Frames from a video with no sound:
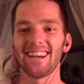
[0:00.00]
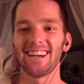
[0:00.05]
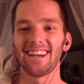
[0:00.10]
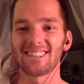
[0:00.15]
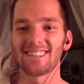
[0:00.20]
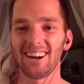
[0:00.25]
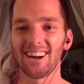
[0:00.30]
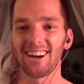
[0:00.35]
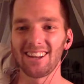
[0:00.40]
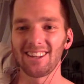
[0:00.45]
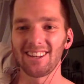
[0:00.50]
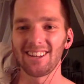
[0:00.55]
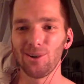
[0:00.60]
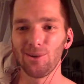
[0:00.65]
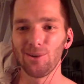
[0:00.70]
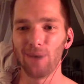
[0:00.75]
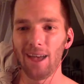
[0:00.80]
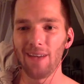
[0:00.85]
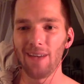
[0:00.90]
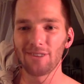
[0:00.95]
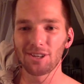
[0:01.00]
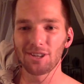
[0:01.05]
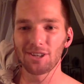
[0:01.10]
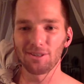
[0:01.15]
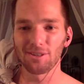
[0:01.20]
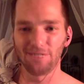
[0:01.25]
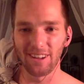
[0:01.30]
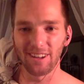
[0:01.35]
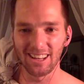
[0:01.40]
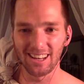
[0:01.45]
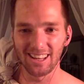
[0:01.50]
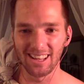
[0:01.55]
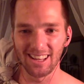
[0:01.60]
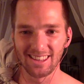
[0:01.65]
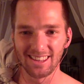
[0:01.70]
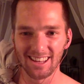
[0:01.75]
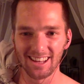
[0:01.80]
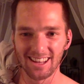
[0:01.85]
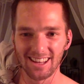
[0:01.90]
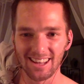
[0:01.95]
saw you wave at your feet
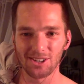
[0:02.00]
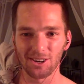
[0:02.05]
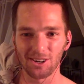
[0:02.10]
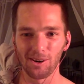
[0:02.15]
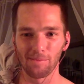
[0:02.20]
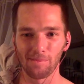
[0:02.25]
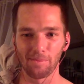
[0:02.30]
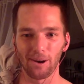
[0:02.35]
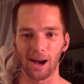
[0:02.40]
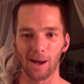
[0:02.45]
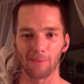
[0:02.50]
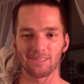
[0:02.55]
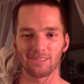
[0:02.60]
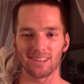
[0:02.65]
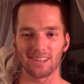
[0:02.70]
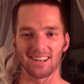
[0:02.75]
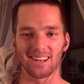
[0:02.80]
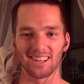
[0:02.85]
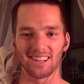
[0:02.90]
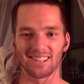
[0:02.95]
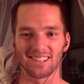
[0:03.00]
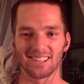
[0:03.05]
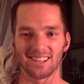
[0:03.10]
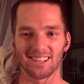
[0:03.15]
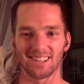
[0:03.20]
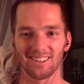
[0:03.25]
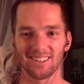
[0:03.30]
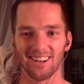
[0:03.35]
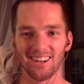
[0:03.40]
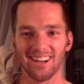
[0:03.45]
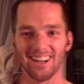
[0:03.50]
in the intro props. I did too.